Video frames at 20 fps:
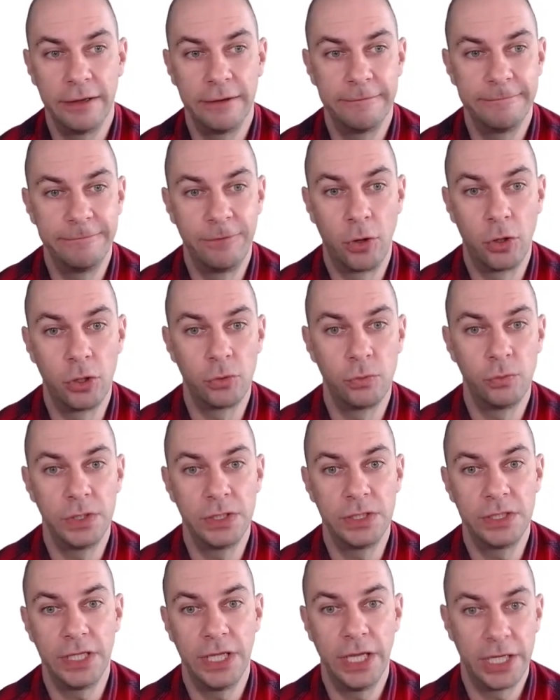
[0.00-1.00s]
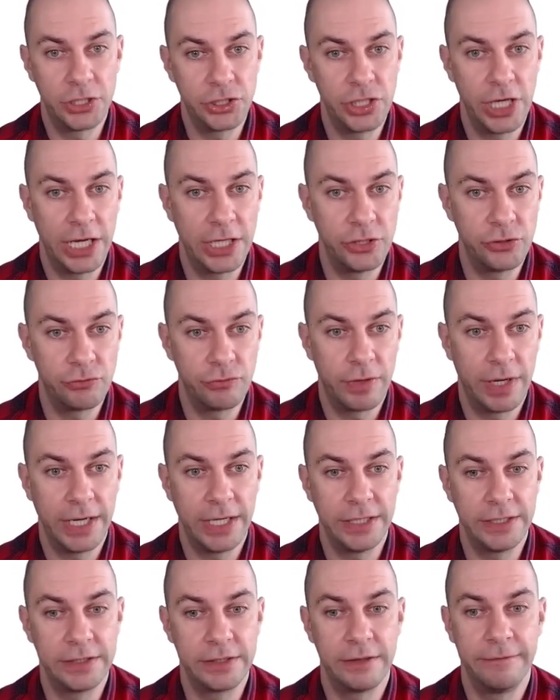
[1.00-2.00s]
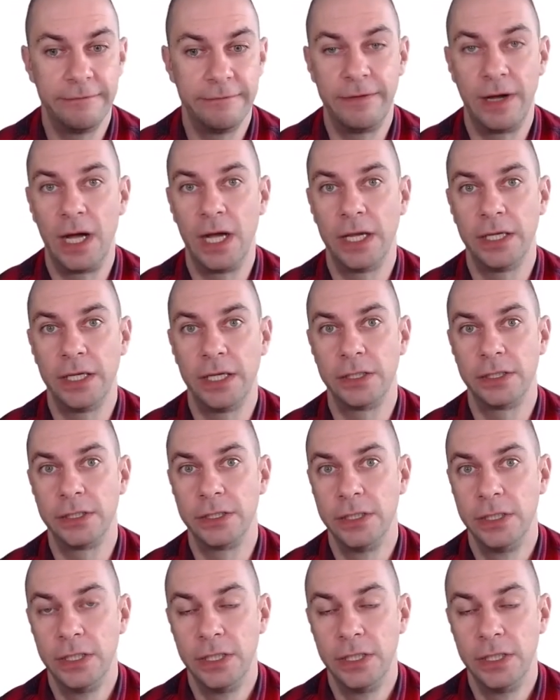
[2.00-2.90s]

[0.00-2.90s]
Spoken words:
forward exchange rate via